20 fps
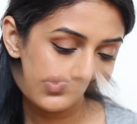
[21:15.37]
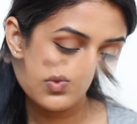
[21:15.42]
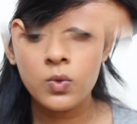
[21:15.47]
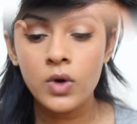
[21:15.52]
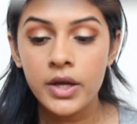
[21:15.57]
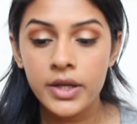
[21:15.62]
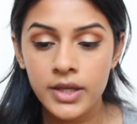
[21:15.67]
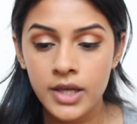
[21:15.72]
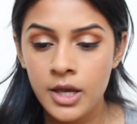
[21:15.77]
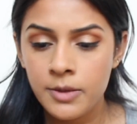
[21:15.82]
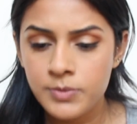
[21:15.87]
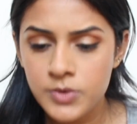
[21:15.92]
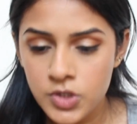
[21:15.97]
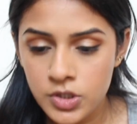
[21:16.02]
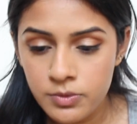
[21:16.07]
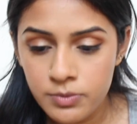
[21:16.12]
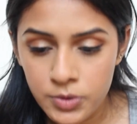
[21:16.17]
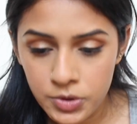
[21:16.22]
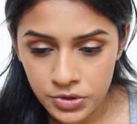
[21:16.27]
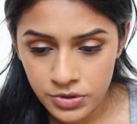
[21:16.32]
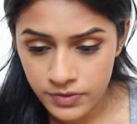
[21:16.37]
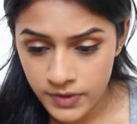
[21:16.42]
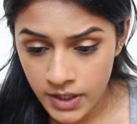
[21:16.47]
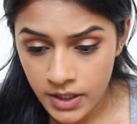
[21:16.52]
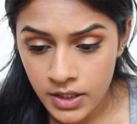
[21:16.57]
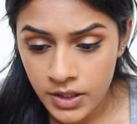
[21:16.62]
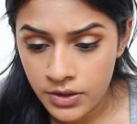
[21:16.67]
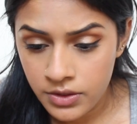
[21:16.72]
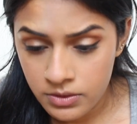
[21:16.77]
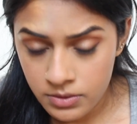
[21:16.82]
What kept you
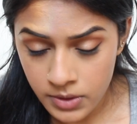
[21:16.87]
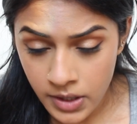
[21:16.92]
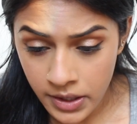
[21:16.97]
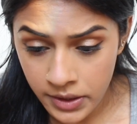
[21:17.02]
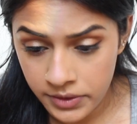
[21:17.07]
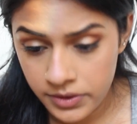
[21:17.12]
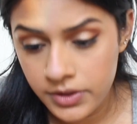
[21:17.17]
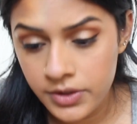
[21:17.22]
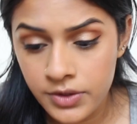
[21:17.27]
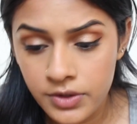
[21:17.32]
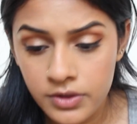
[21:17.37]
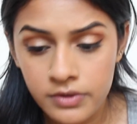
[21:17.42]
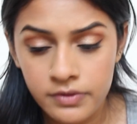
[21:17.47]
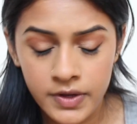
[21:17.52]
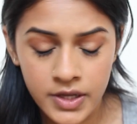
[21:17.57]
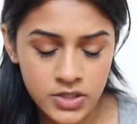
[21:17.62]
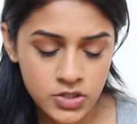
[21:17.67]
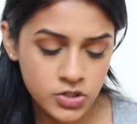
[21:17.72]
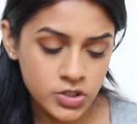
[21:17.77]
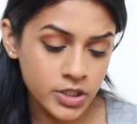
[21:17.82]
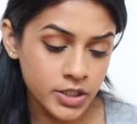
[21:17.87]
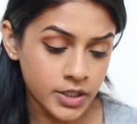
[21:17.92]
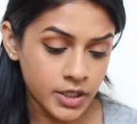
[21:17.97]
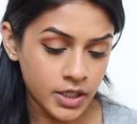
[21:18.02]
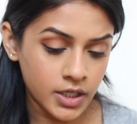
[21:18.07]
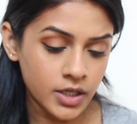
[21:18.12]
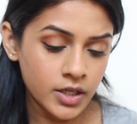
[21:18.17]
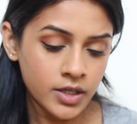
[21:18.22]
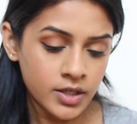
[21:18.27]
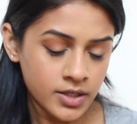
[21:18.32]
motivated throughout your vet
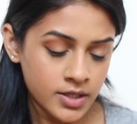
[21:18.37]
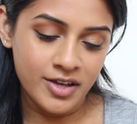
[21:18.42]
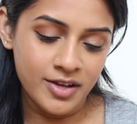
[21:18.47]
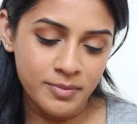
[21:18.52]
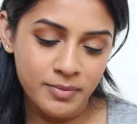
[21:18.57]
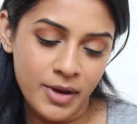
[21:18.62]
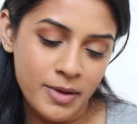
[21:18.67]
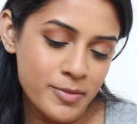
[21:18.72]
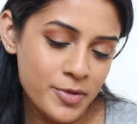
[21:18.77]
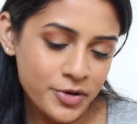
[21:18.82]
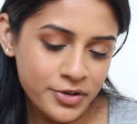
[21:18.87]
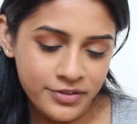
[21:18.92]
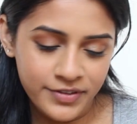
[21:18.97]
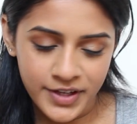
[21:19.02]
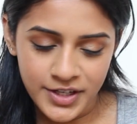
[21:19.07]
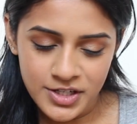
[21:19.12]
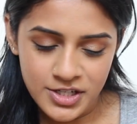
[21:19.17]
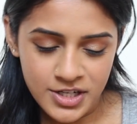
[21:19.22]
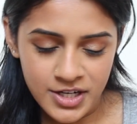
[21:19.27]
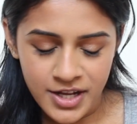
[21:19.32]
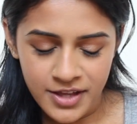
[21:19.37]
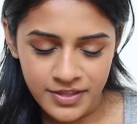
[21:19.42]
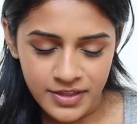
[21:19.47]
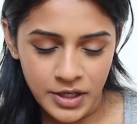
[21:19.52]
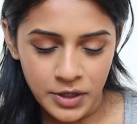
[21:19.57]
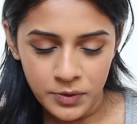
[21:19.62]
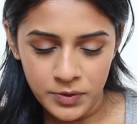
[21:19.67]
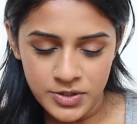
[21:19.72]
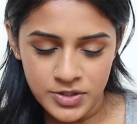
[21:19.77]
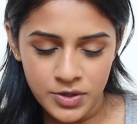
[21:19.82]
journey? My motivation, I
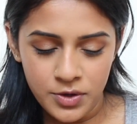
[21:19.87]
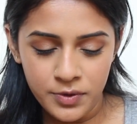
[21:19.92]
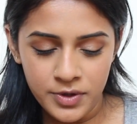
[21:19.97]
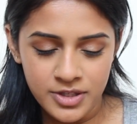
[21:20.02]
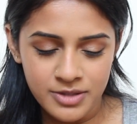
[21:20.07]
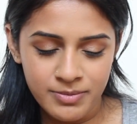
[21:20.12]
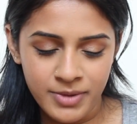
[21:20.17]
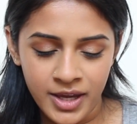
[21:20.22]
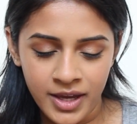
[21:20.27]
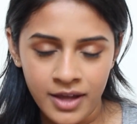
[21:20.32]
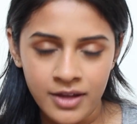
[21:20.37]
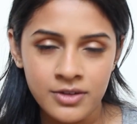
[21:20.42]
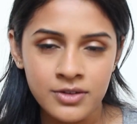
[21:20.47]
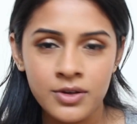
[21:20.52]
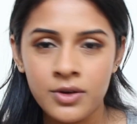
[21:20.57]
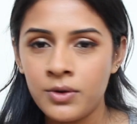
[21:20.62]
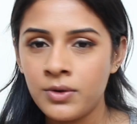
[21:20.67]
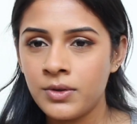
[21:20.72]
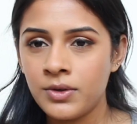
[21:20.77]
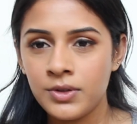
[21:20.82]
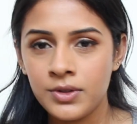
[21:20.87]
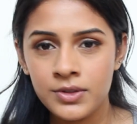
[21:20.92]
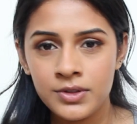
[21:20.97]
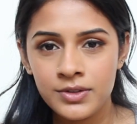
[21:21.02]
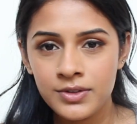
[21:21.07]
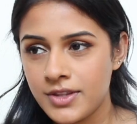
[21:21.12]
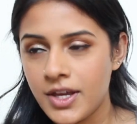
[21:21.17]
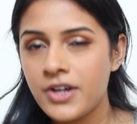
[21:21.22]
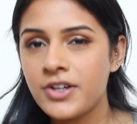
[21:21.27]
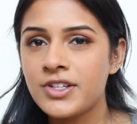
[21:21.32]
think, was always my end
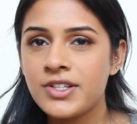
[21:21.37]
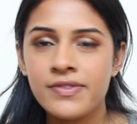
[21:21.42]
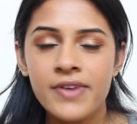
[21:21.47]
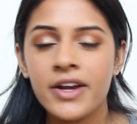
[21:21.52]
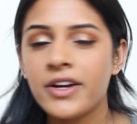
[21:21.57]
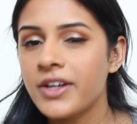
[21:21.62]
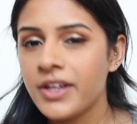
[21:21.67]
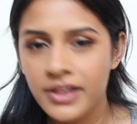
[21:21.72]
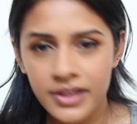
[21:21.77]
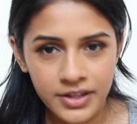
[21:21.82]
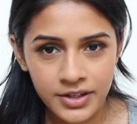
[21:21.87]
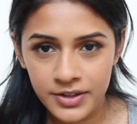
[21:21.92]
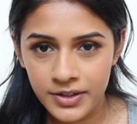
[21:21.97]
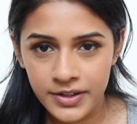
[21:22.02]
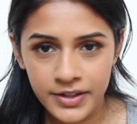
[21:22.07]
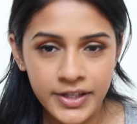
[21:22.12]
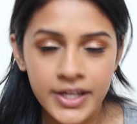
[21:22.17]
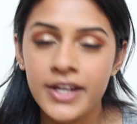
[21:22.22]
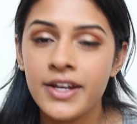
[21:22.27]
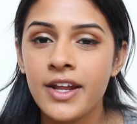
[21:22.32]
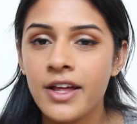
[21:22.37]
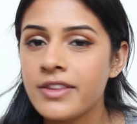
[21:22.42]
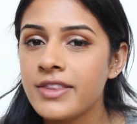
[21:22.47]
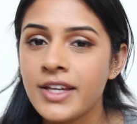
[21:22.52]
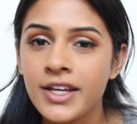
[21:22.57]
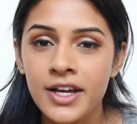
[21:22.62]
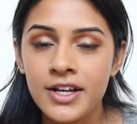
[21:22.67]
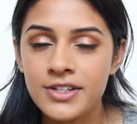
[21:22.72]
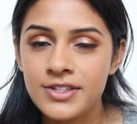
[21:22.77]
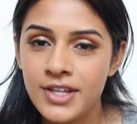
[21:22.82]
goal. There is very literally
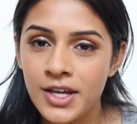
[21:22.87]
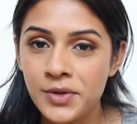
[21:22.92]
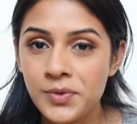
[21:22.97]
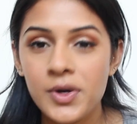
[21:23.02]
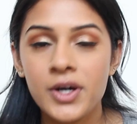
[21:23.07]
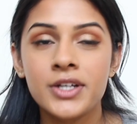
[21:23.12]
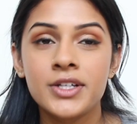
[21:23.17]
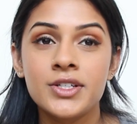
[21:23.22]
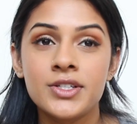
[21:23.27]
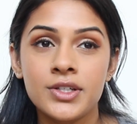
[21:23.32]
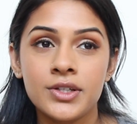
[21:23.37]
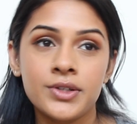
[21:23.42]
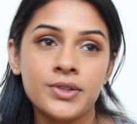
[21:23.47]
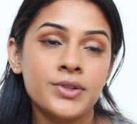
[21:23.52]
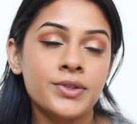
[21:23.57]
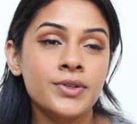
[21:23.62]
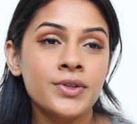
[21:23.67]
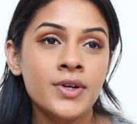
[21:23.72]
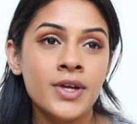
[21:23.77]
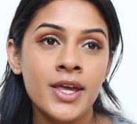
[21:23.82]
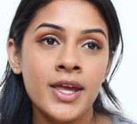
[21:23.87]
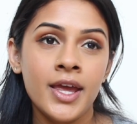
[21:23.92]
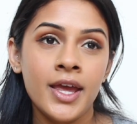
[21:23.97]
nothing else I want to do.